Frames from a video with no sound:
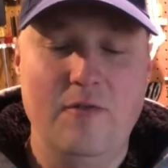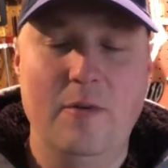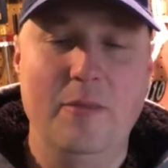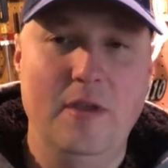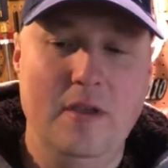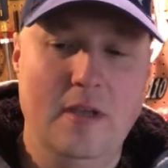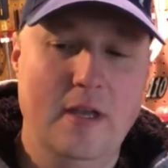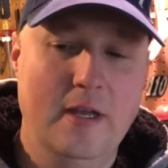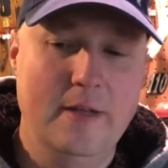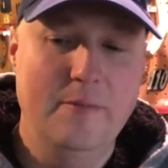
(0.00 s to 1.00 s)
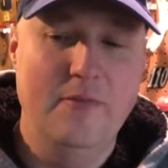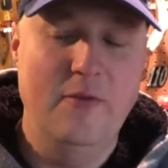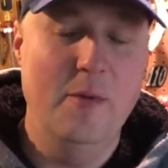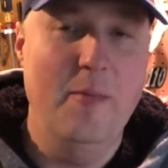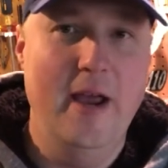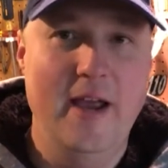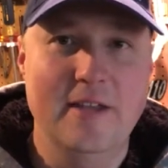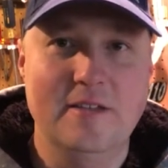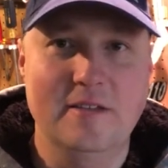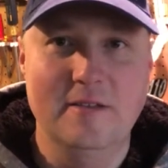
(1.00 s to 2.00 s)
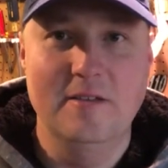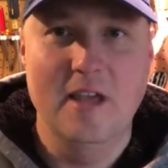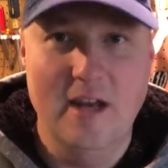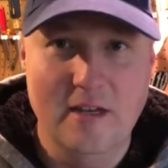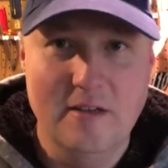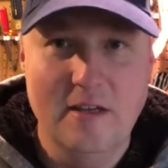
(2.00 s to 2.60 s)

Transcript: from the past and kind